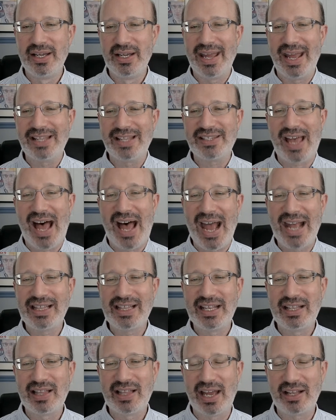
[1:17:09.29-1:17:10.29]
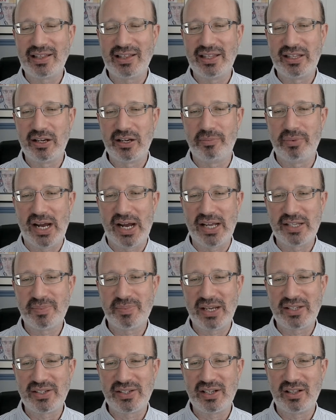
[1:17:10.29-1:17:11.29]
it's highly likely that your
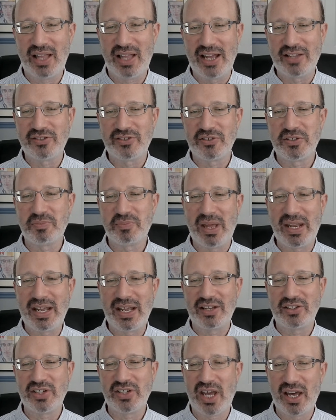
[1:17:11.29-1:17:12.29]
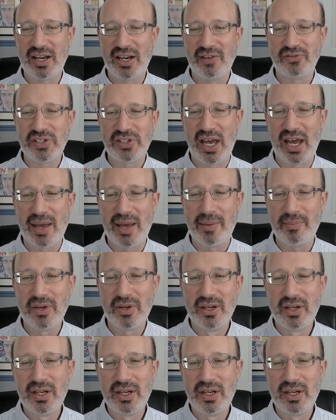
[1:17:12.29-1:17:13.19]
prospects and clients are spending a ton of time